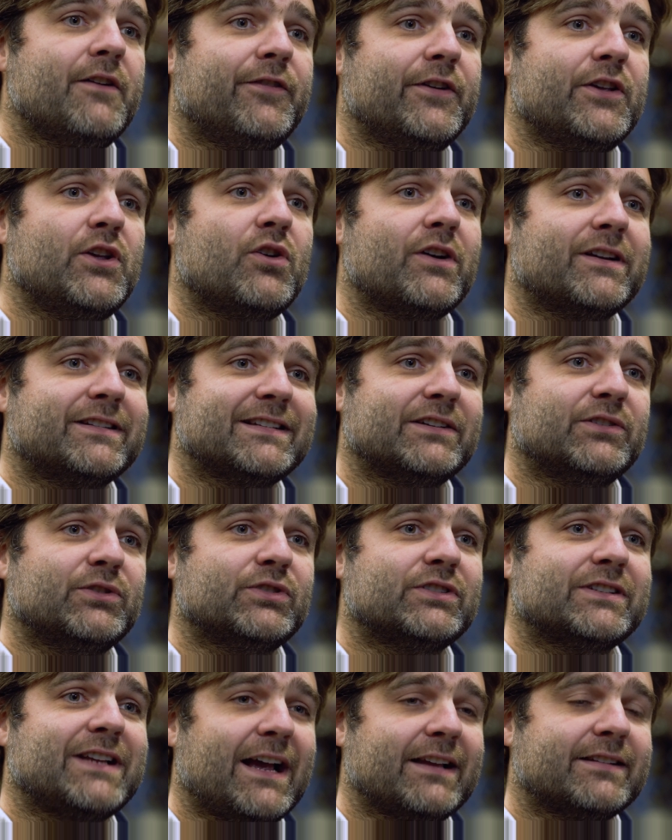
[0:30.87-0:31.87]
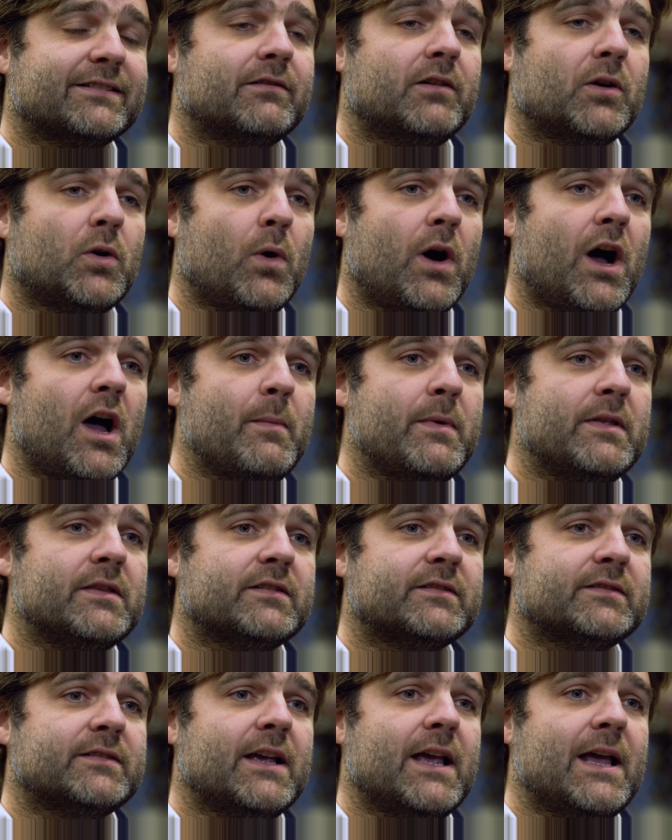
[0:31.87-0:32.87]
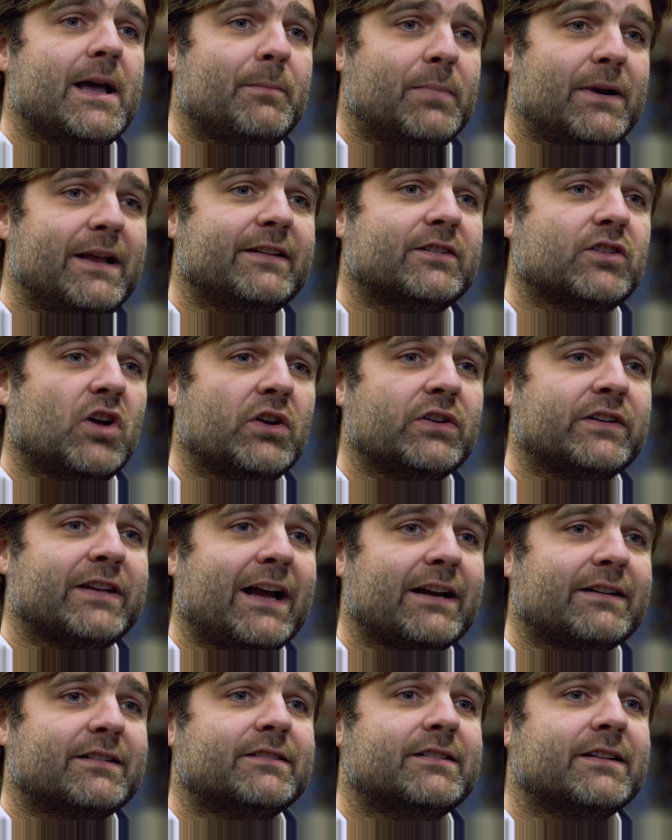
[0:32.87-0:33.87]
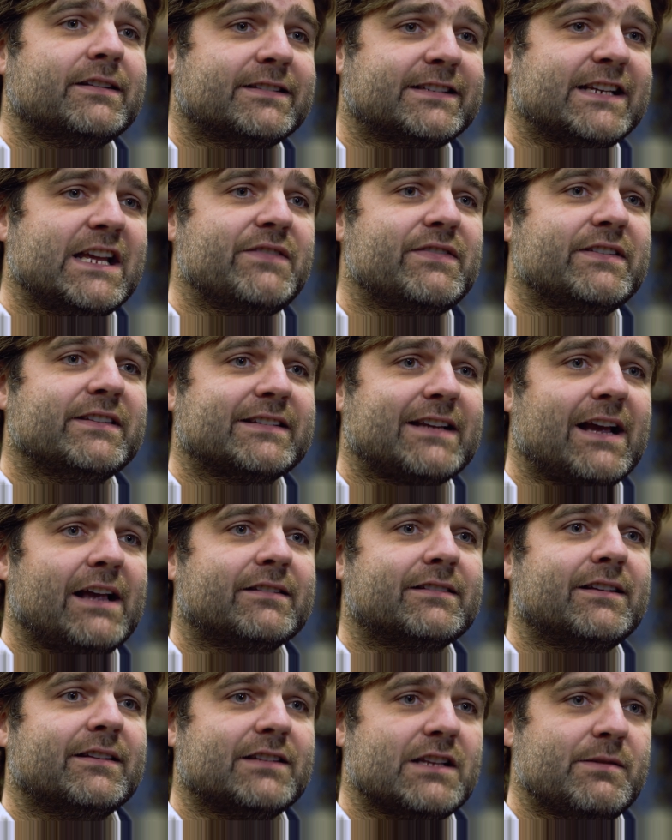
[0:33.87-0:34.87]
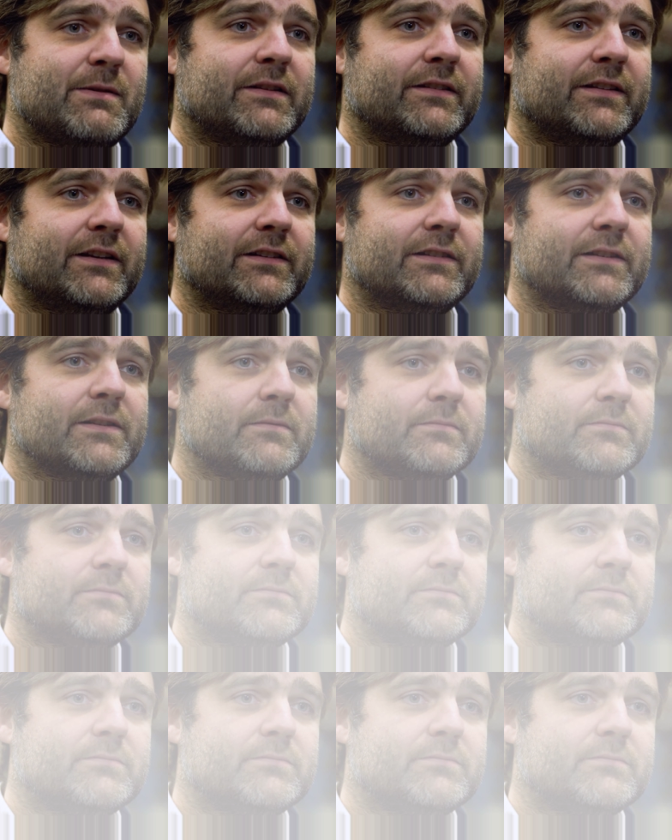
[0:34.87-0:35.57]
For your exhaust gasket requirements, please contact us at Stephens Gaskets Limited.